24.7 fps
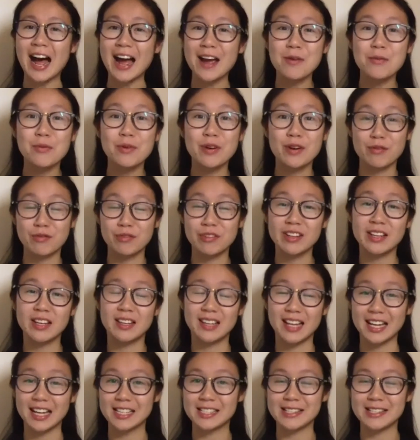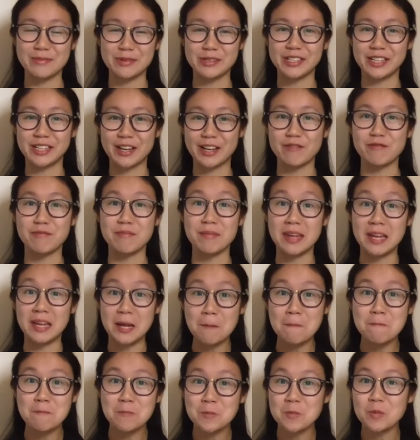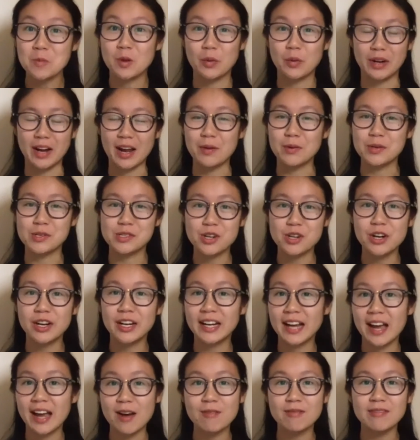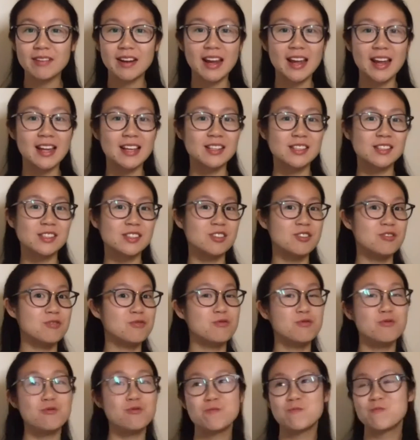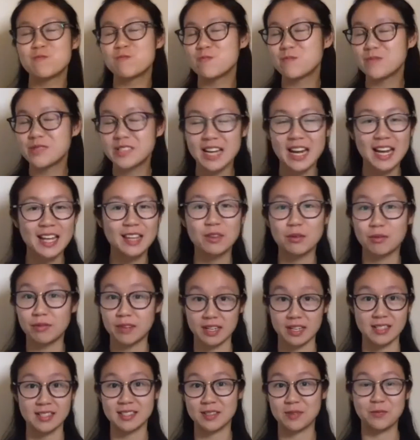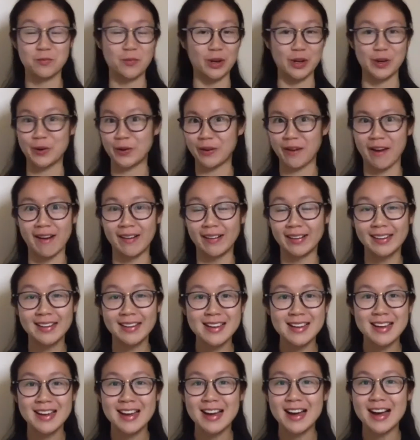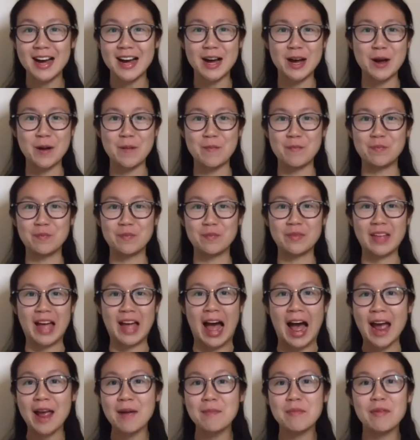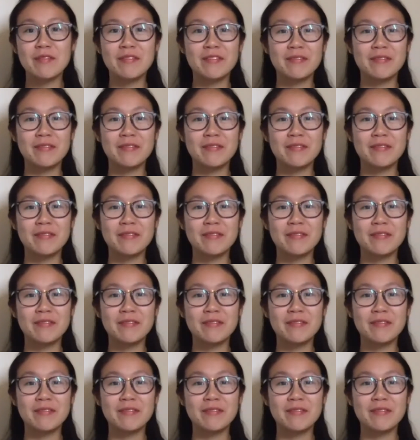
would have really liked someone to give me when I was starting out is to take the risk when you're young. I'm a